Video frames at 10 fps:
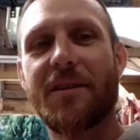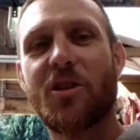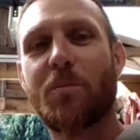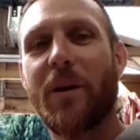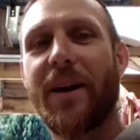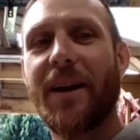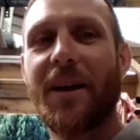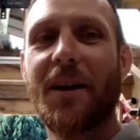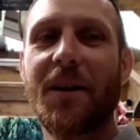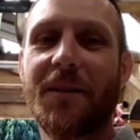
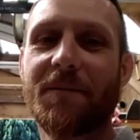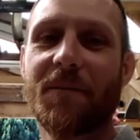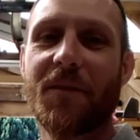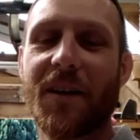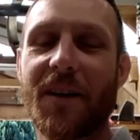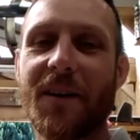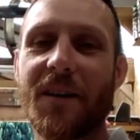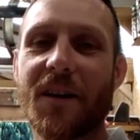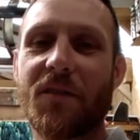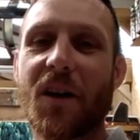spraying thing.
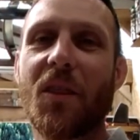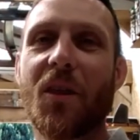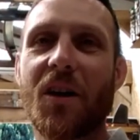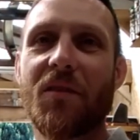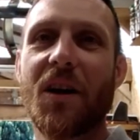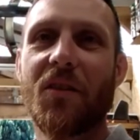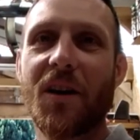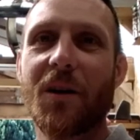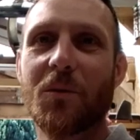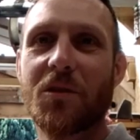If I can think of
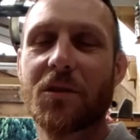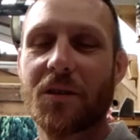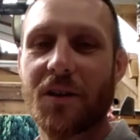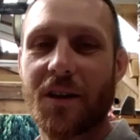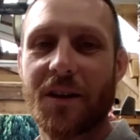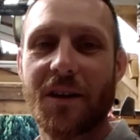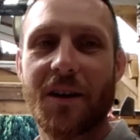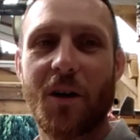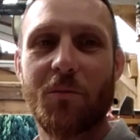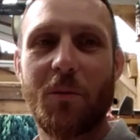anything else,
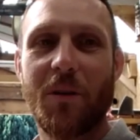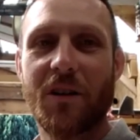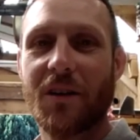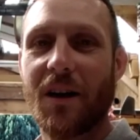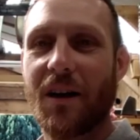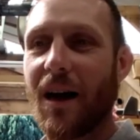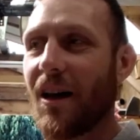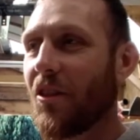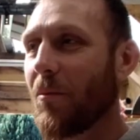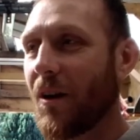I'll maybe
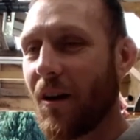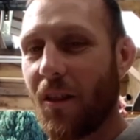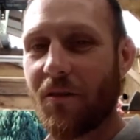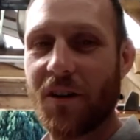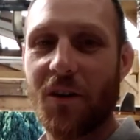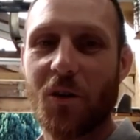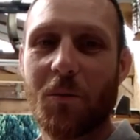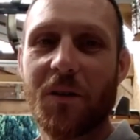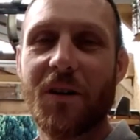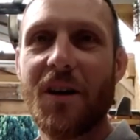add them in another video.
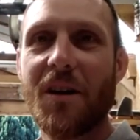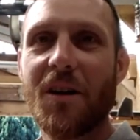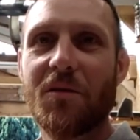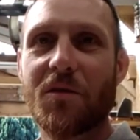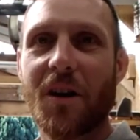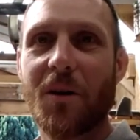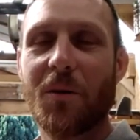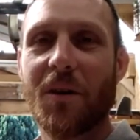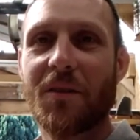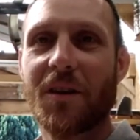But for
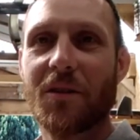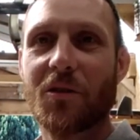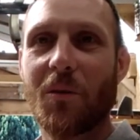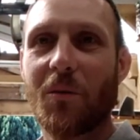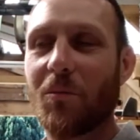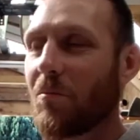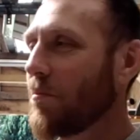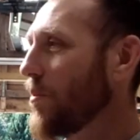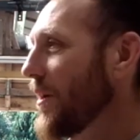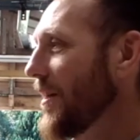now, I think it's all
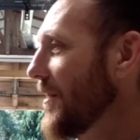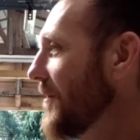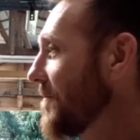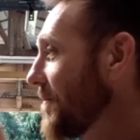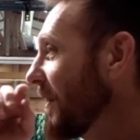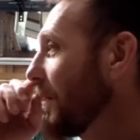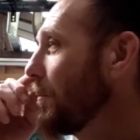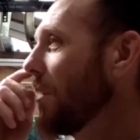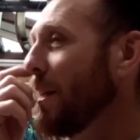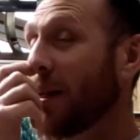pretty
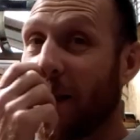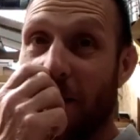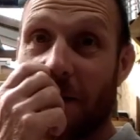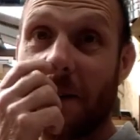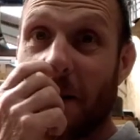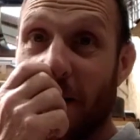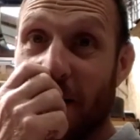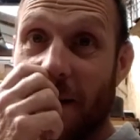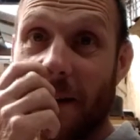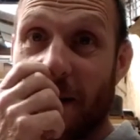clear.
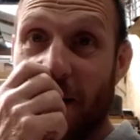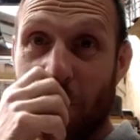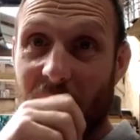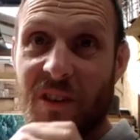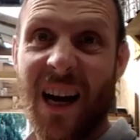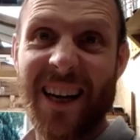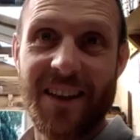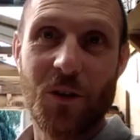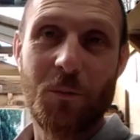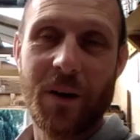It wasn't
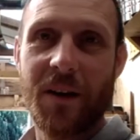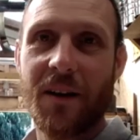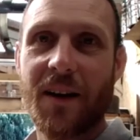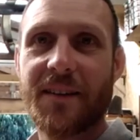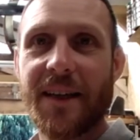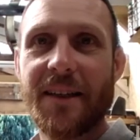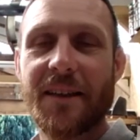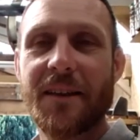ideal painting a tent,